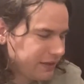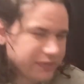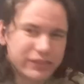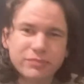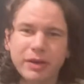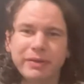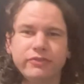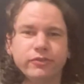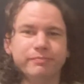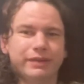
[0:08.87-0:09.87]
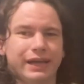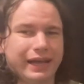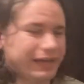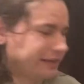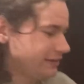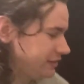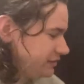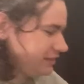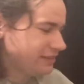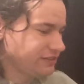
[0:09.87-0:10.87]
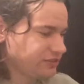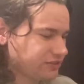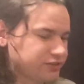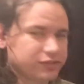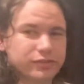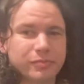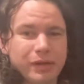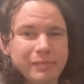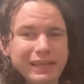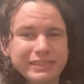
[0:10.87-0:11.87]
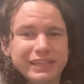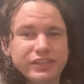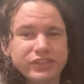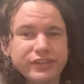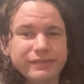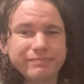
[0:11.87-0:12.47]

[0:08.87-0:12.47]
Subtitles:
This is my bedroom and this is my PlayStation.